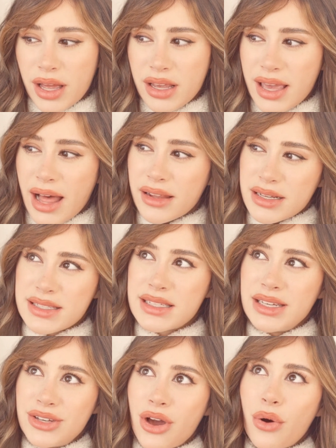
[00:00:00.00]

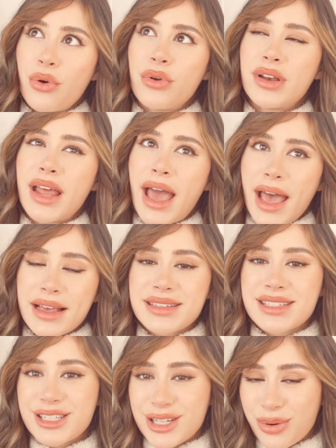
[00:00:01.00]
Galaxy Note
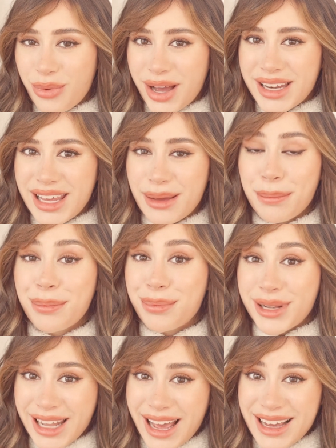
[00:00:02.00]
S20
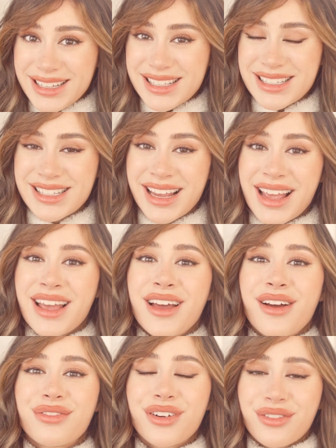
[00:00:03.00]
Plus
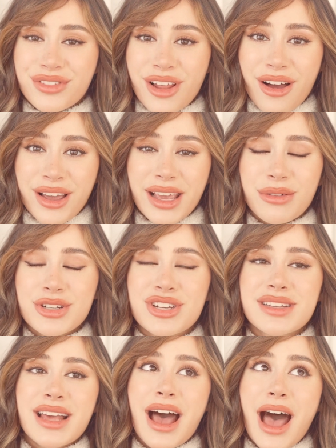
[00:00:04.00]
for vlogging, which
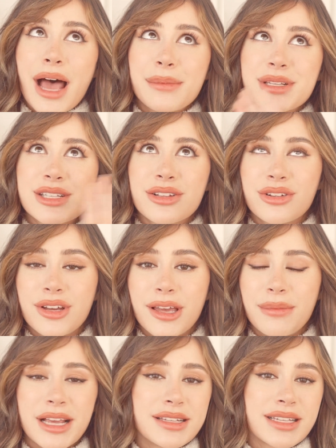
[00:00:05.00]
is absolutely
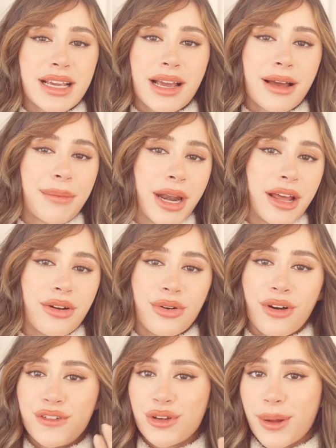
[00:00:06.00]
amazing, but I don't
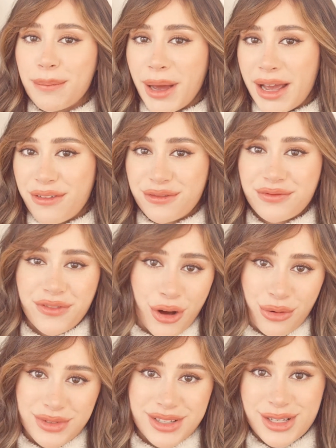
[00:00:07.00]
know if you can buy
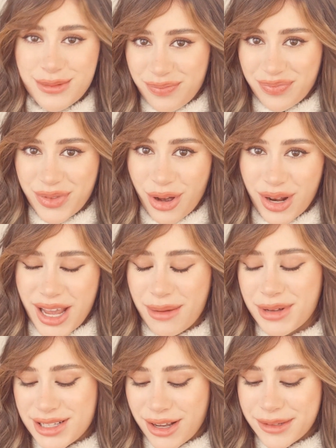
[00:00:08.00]
phones on
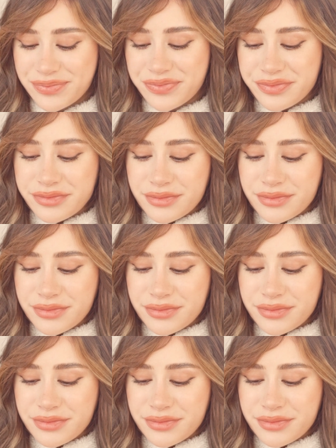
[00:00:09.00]
Amazon.